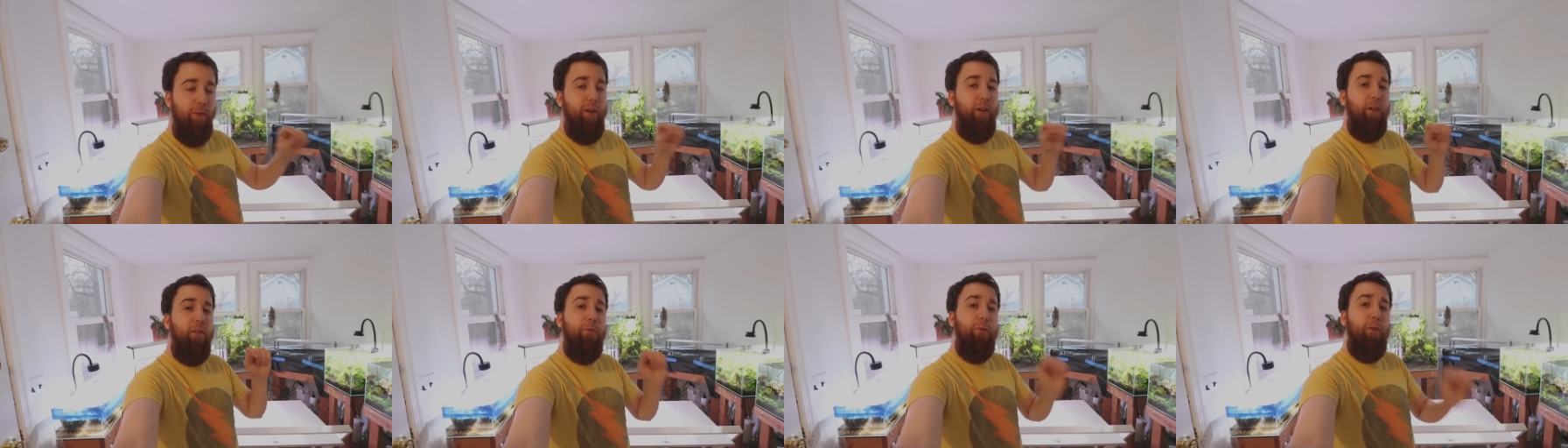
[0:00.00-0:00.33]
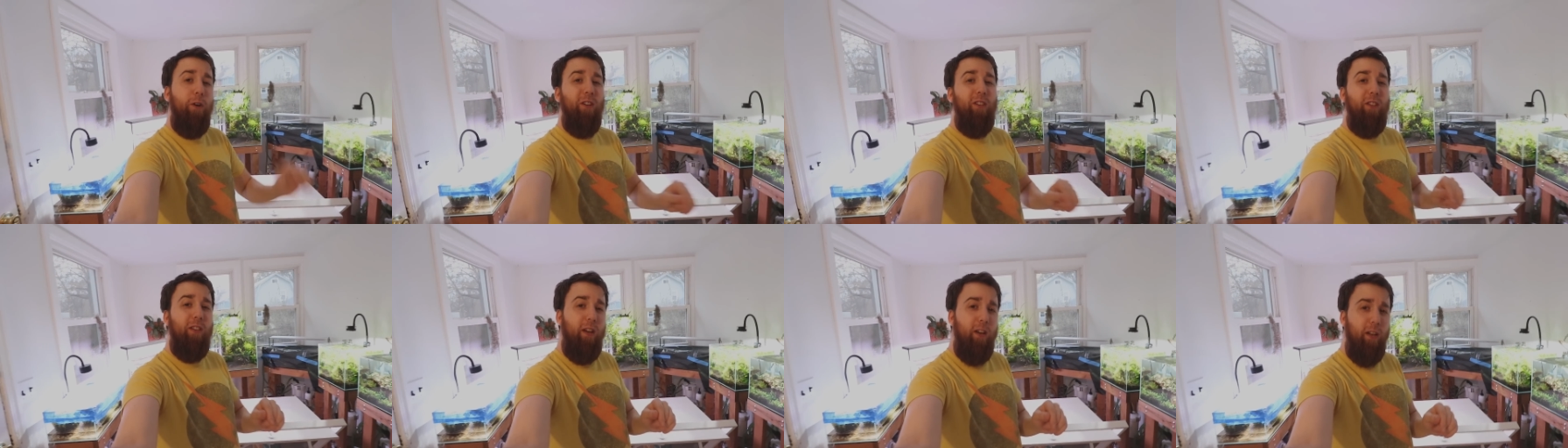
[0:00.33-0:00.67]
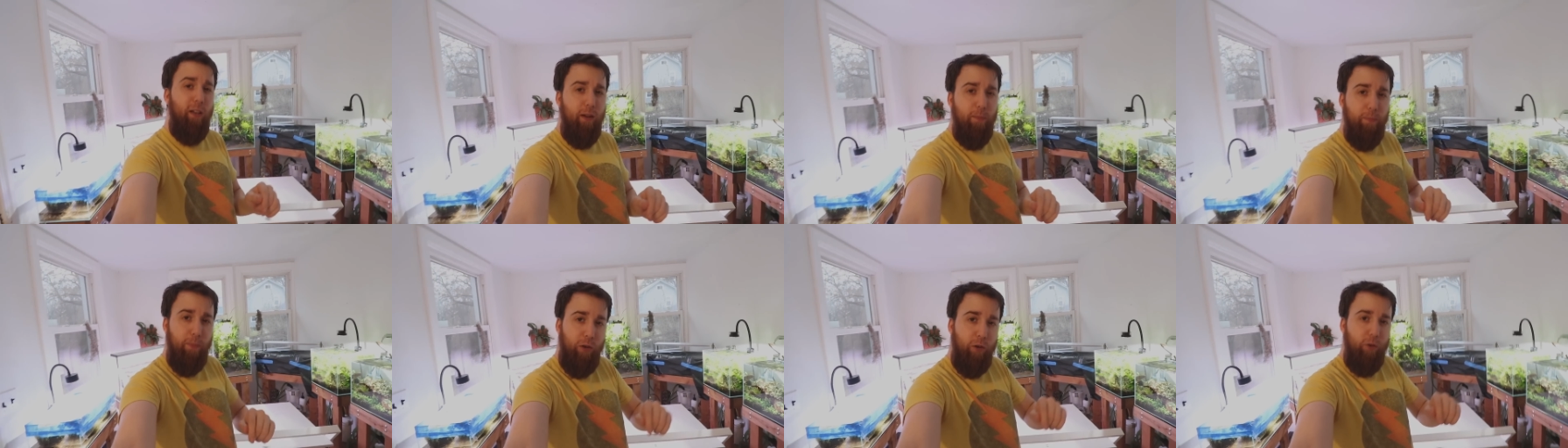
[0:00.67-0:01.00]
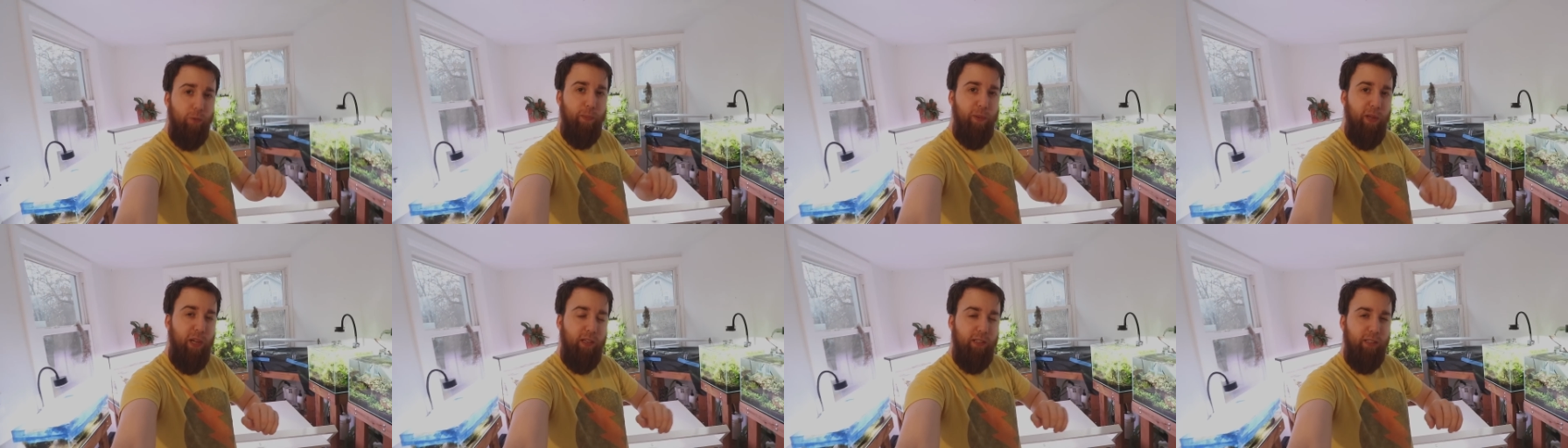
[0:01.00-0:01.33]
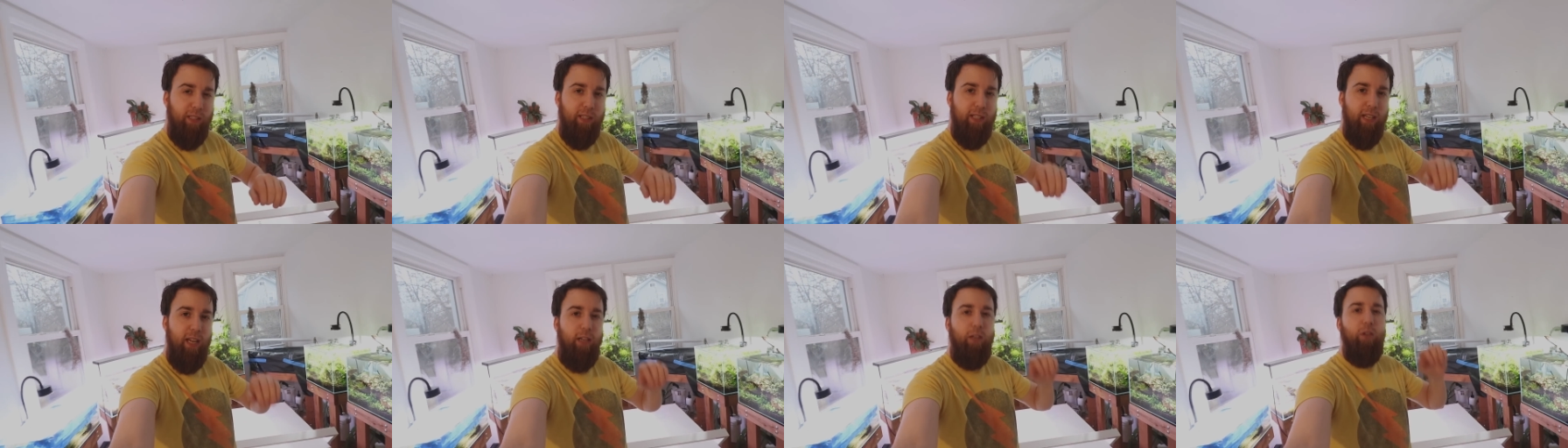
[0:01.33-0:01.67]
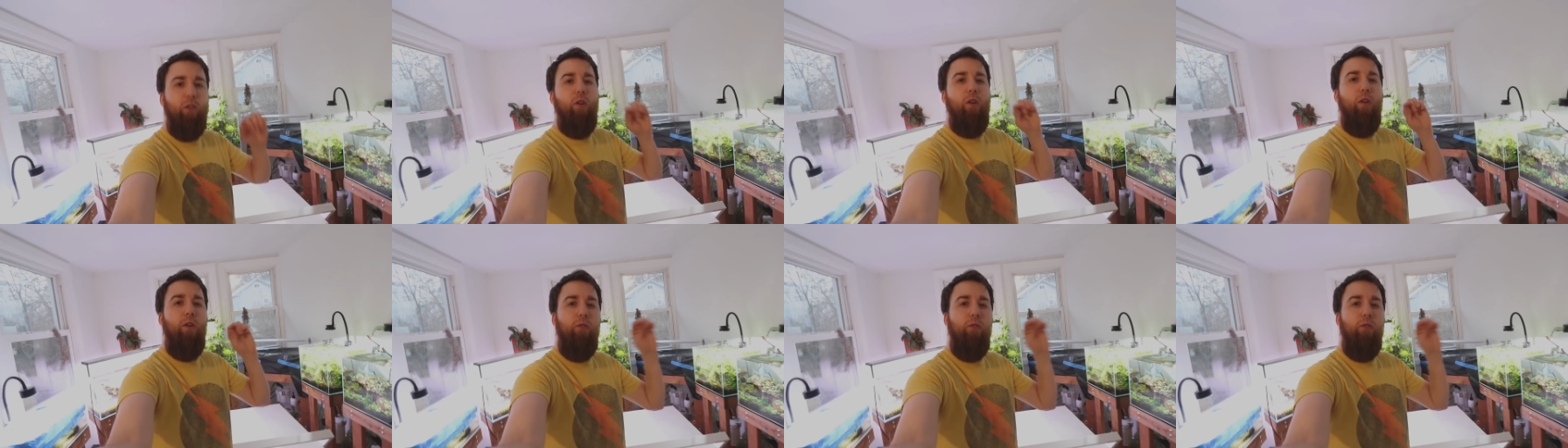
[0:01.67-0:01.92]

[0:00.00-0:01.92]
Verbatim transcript: When you're first setting up a new planted tank,